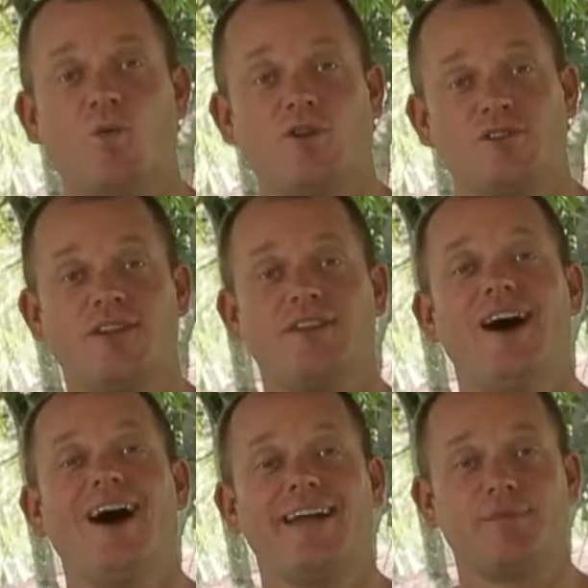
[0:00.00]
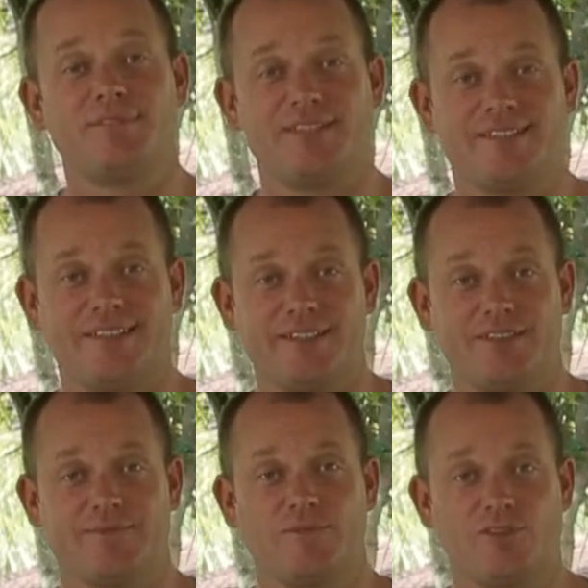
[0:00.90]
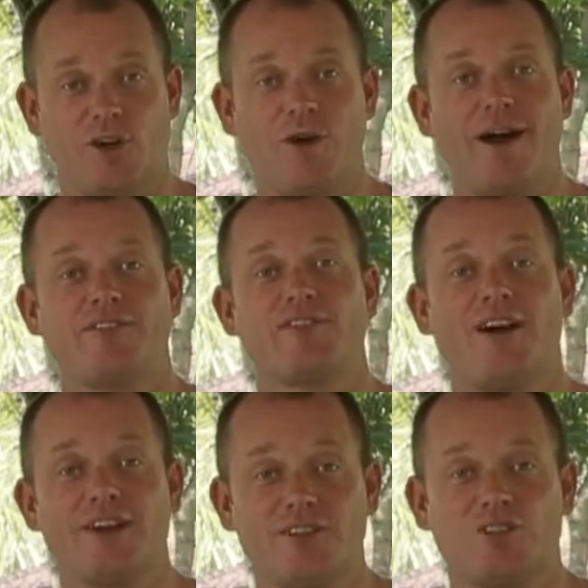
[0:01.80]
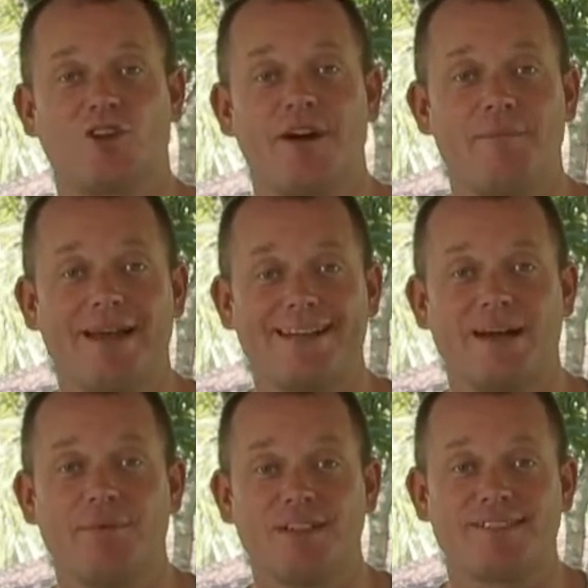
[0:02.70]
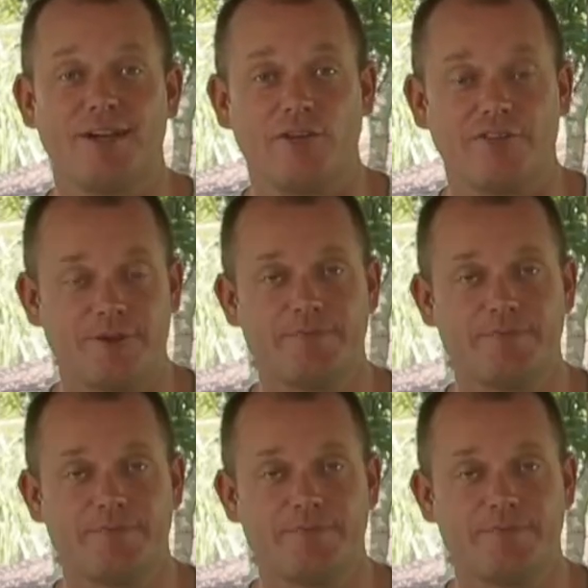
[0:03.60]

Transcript: was the Ayam Sisit. So I've decided to try and make that myself.